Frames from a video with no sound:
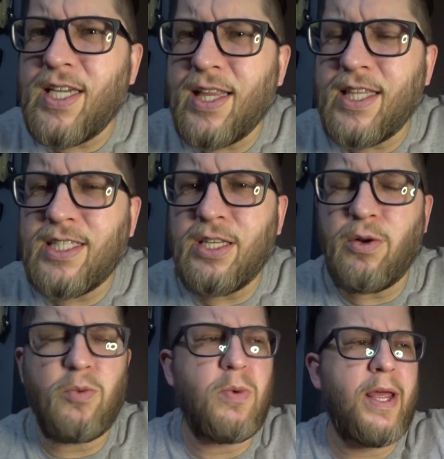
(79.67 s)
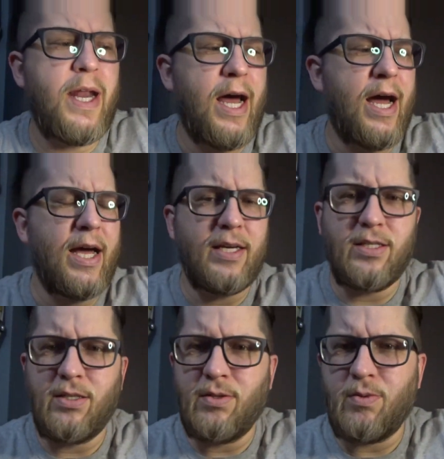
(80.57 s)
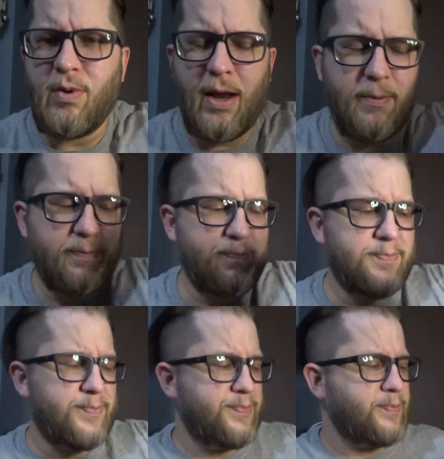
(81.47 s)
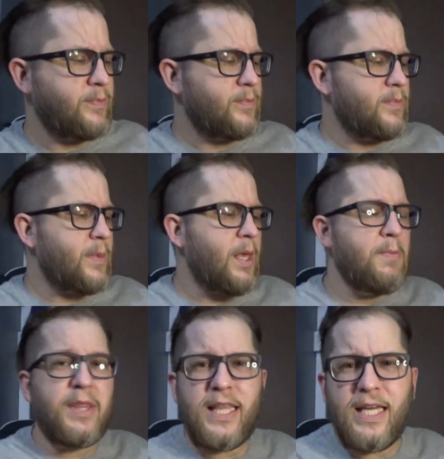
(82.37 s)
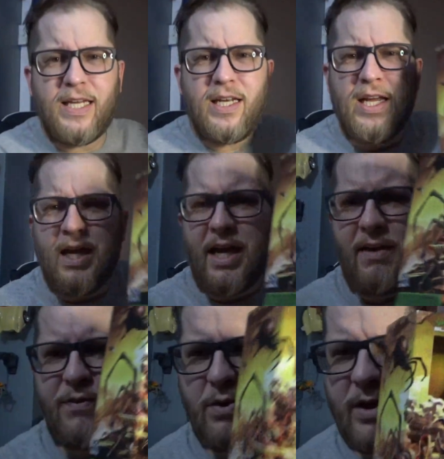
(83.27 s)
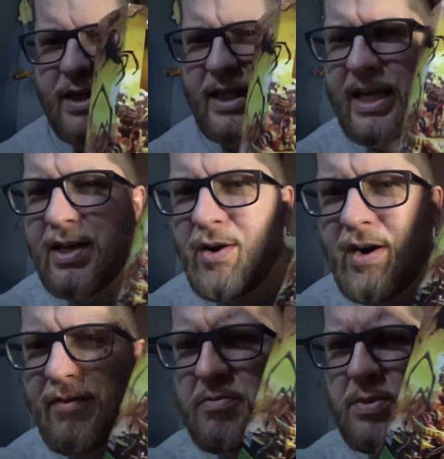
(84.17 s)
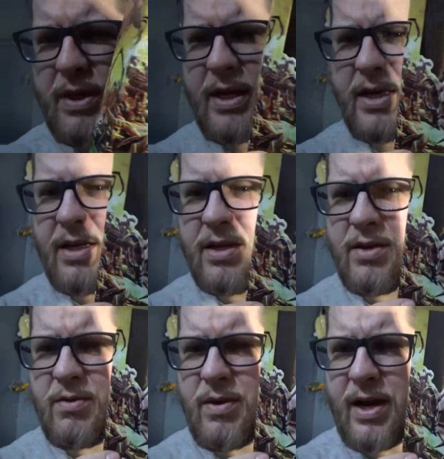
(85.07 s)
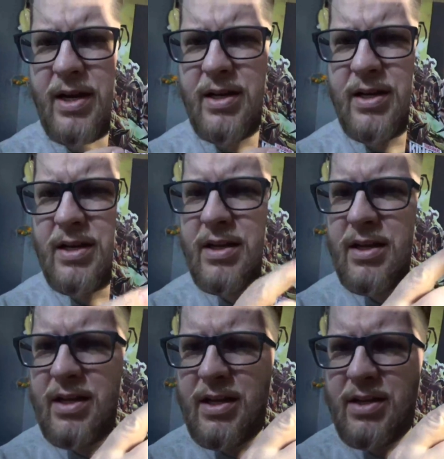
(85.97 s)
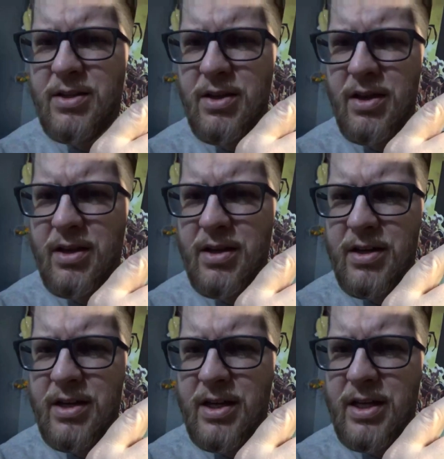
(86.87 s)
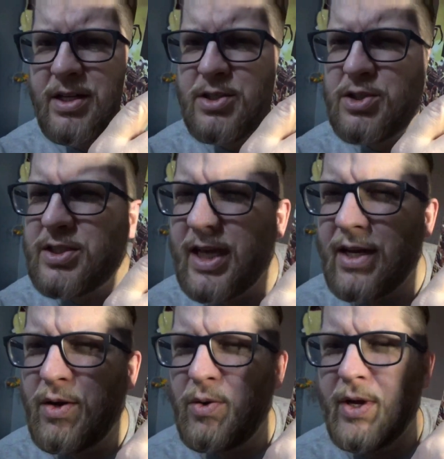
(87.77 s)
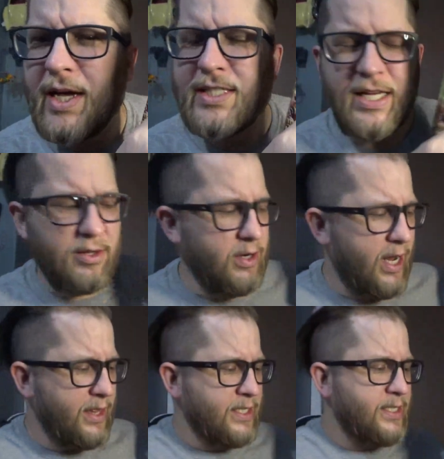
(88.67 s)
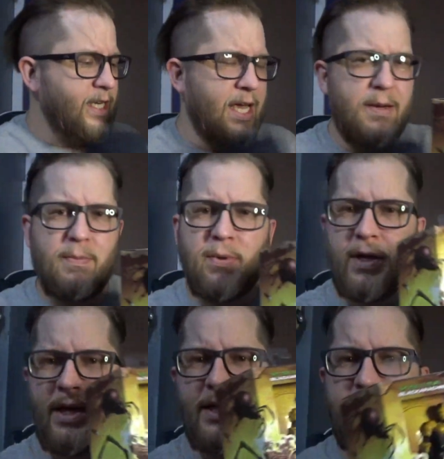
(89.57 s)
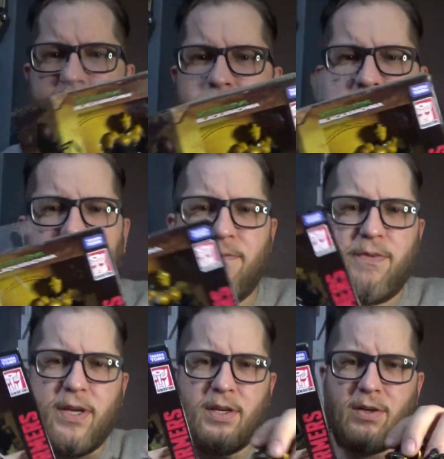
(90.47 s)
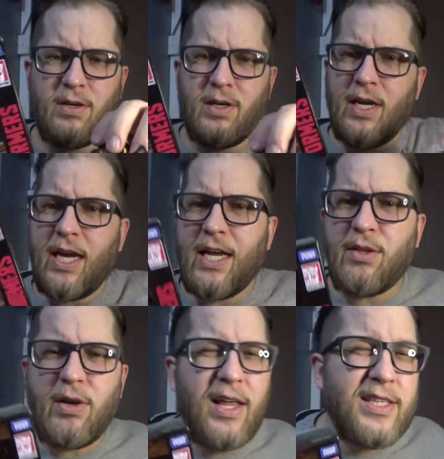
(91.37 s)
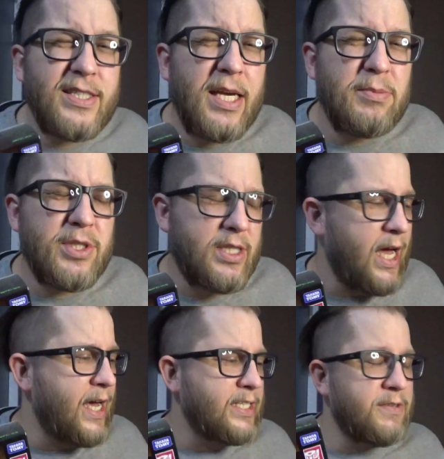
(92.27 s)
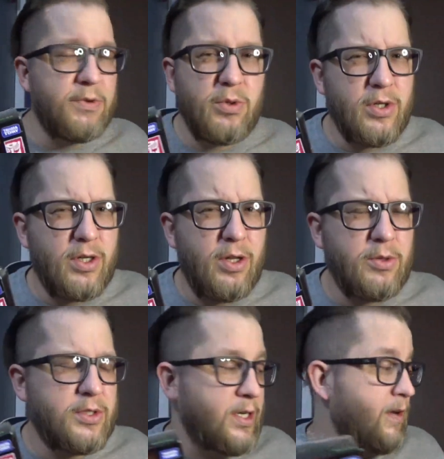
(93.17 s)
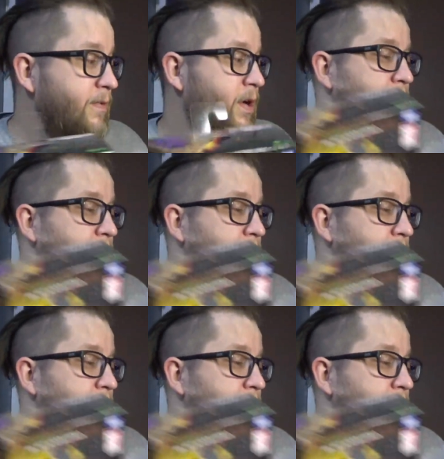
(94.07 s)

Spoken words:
got these little red eyes, right? But then, if you look at the NRFB, right? Look, she's got gold eyes, and they're not the same figure, and they're not the same size if you look close enough.